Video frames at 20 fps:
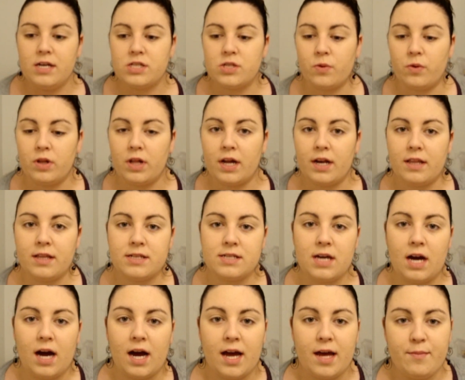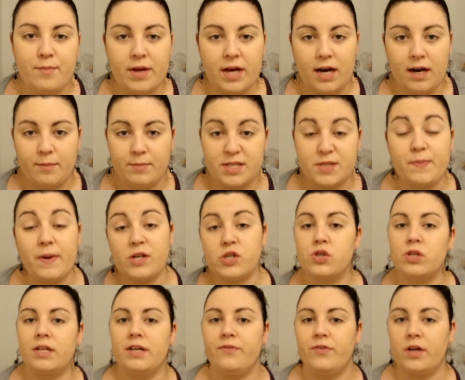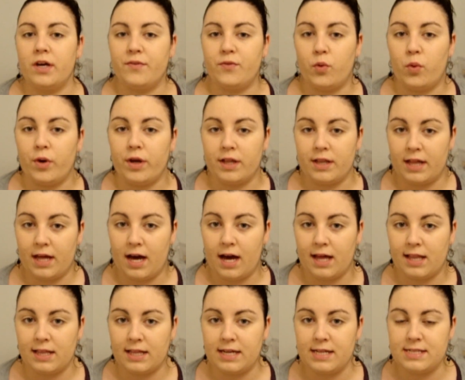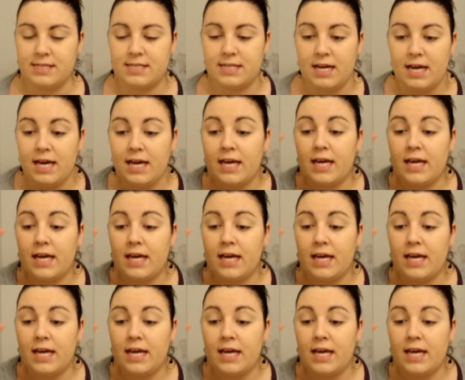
So a lot of the time, especially if you have oily eyelids,